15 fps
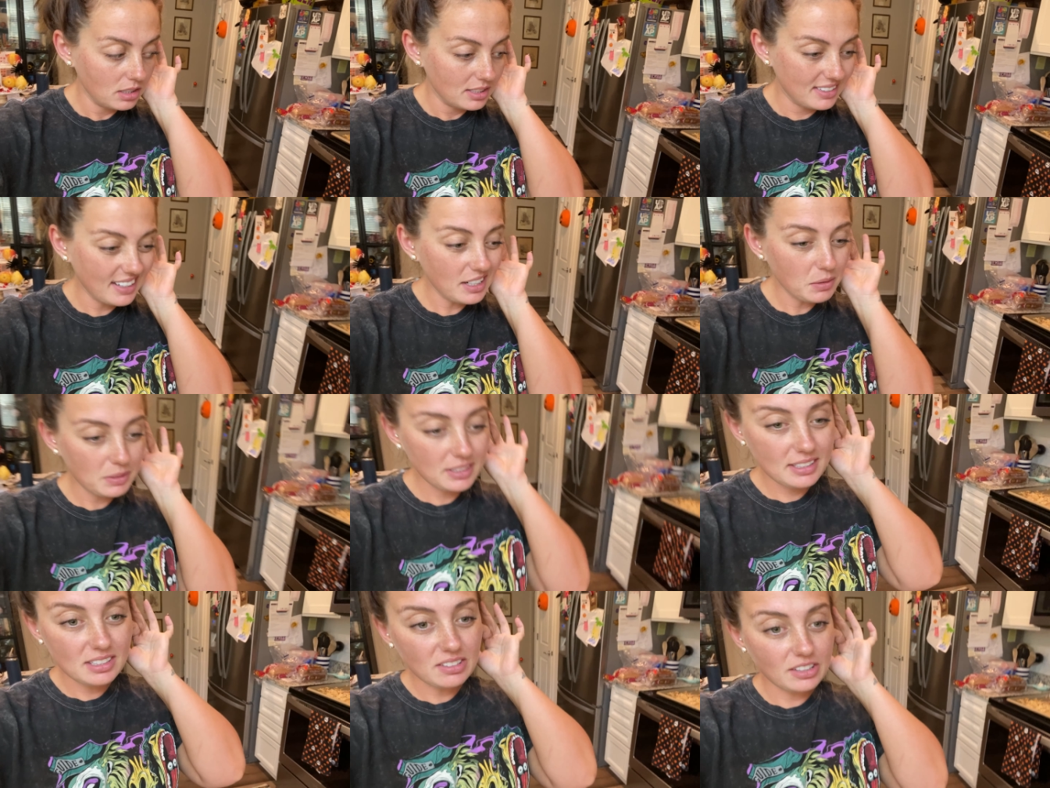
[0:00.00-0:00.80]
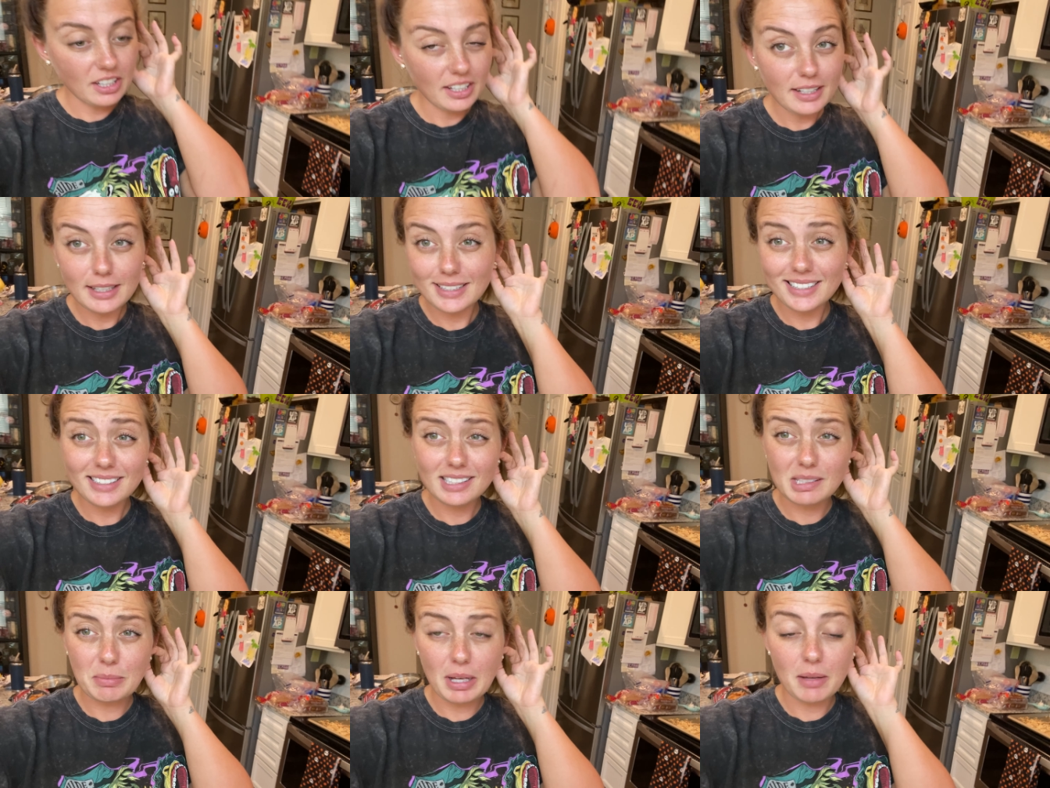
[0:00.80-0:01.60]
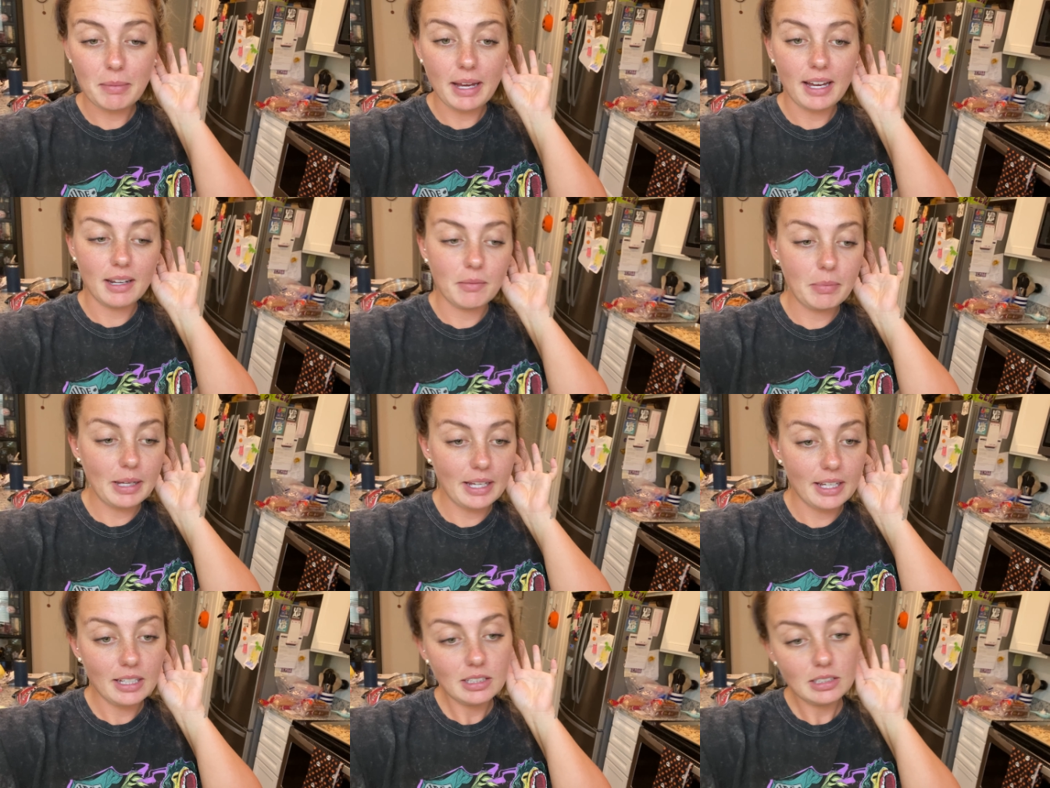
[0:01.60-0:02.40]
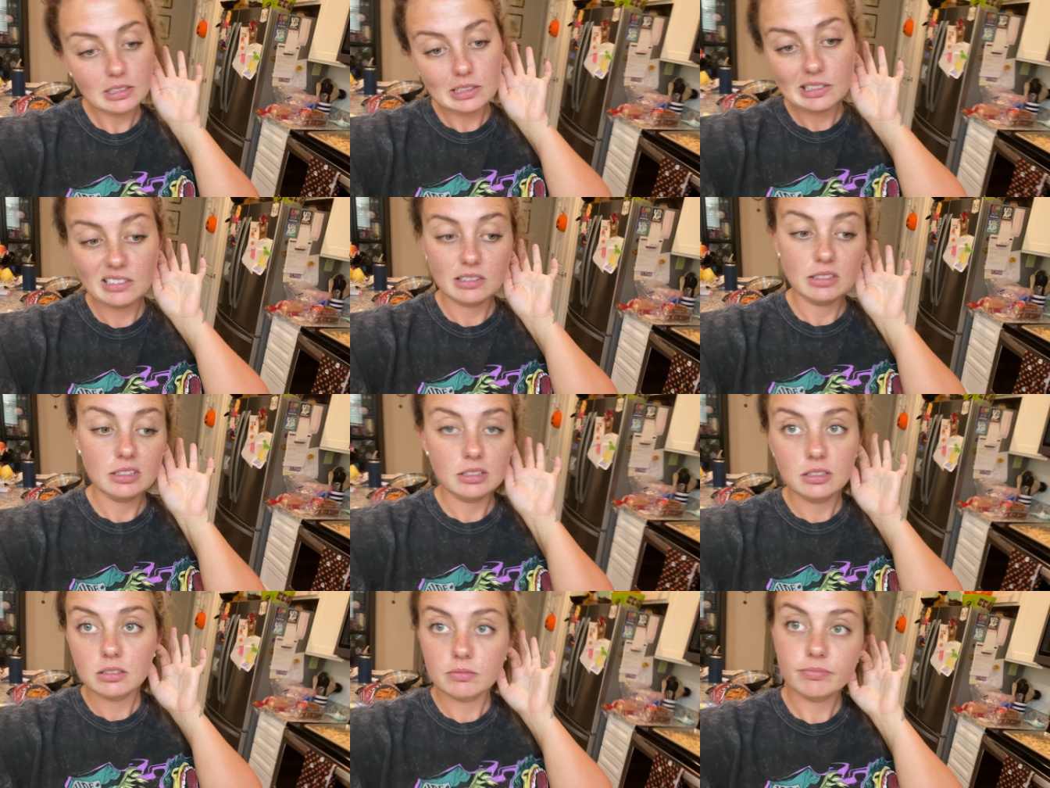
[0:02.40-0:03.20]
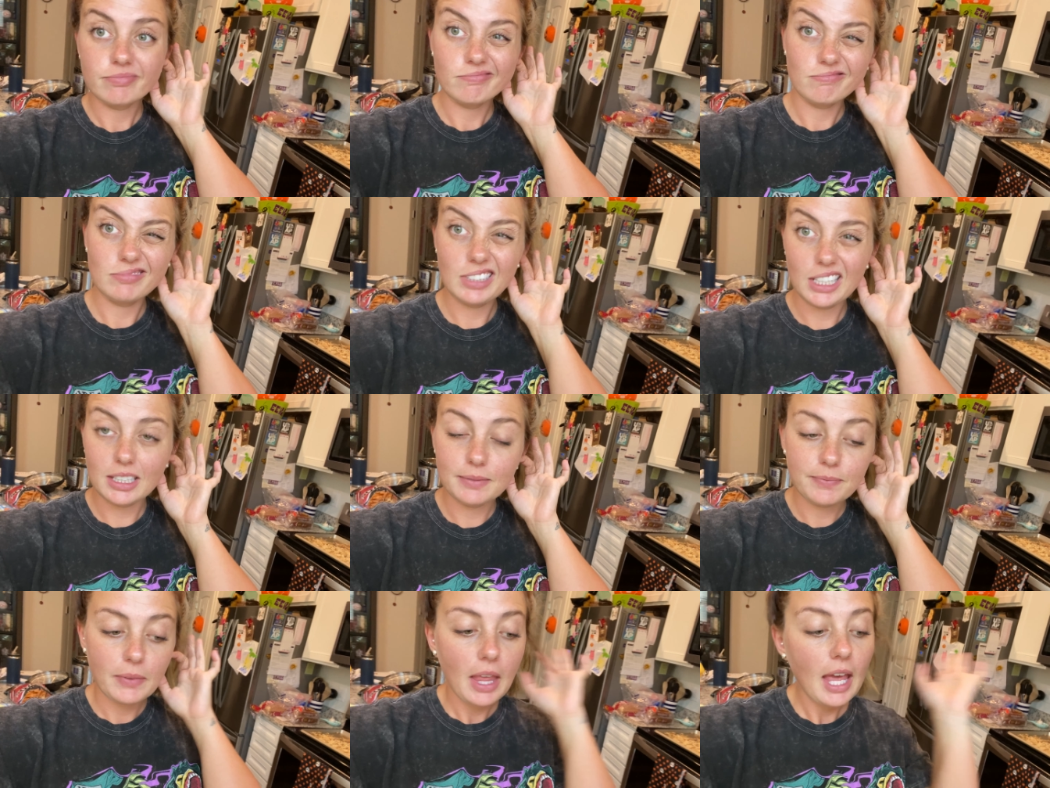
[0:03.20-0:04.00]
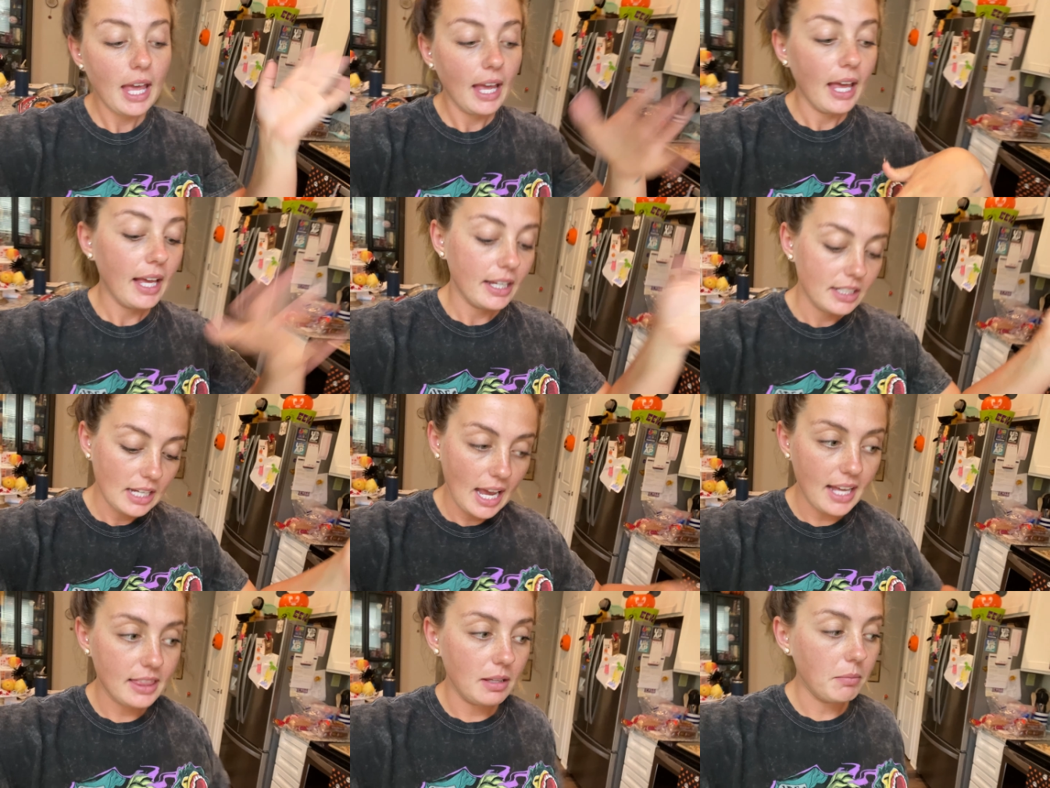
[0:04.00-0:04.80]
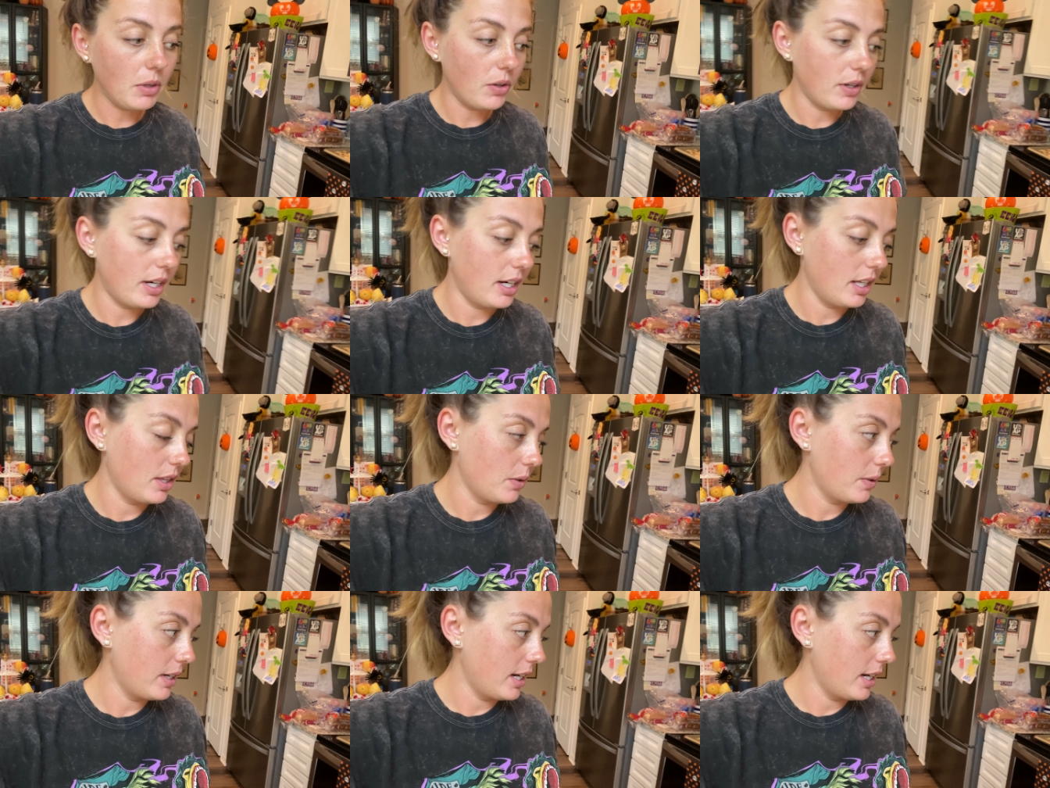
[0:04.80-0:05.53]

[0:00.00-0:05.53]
Said it was still good and it didn't smell bad, but meh. Had them go get another one